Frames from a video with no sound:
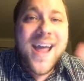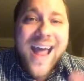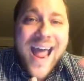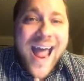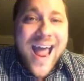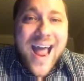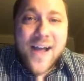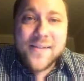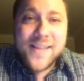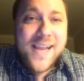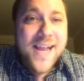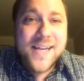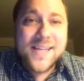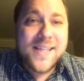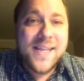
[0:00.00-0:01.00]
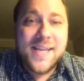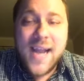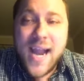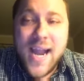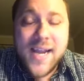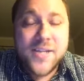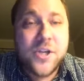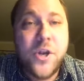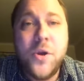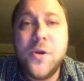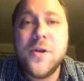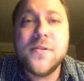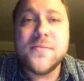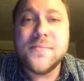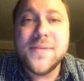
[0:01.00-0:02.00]
at the end of the day so you
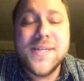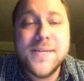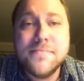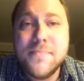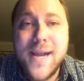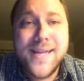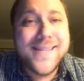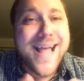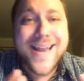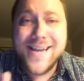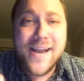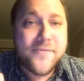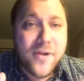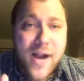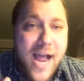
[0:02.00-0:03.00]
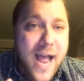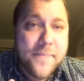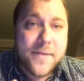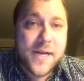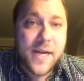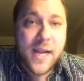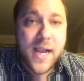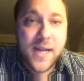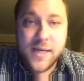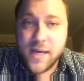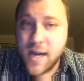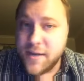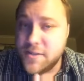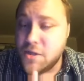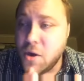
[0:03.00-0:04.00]
can make that never happen again. And
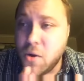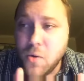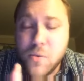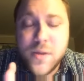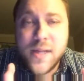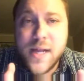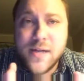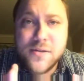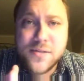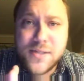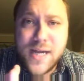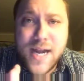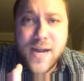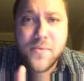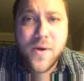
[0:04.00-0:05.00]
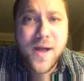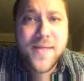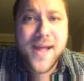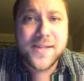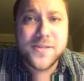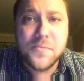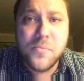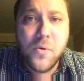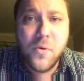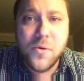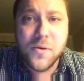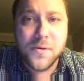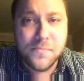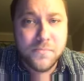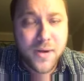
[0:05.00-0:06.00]
I totally understand why that's
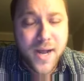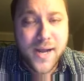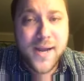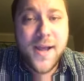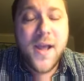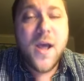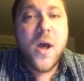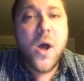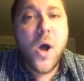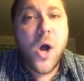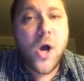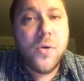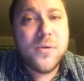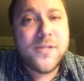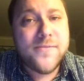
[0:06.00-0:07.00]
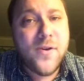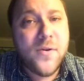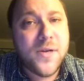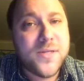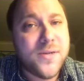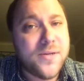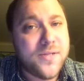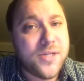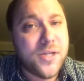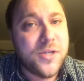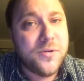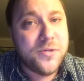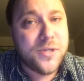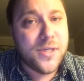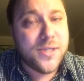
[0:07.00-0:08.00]
important, but always focus on
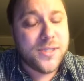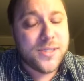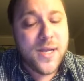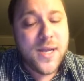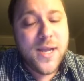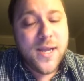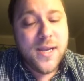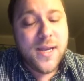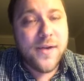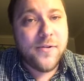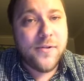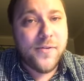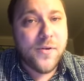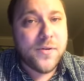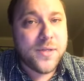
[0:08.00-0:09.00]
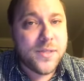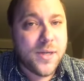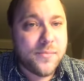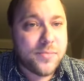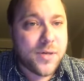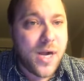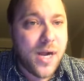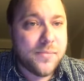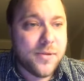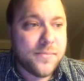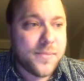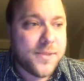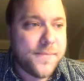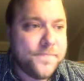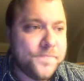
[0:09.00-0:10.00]
solutions, never focus on
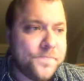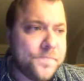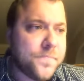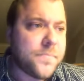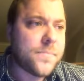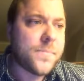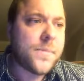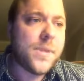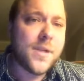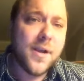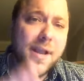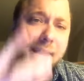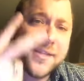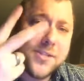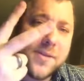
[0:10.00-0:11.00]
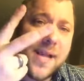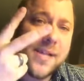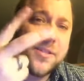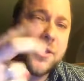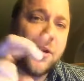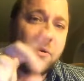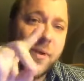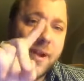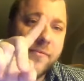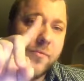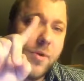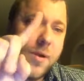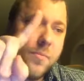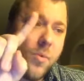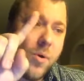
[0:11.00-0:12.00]
problems. Okay, so that's two. We have
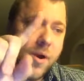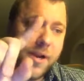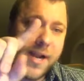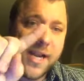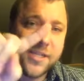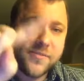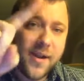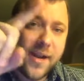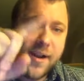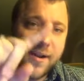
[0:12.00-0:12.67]
one more. You guys ready?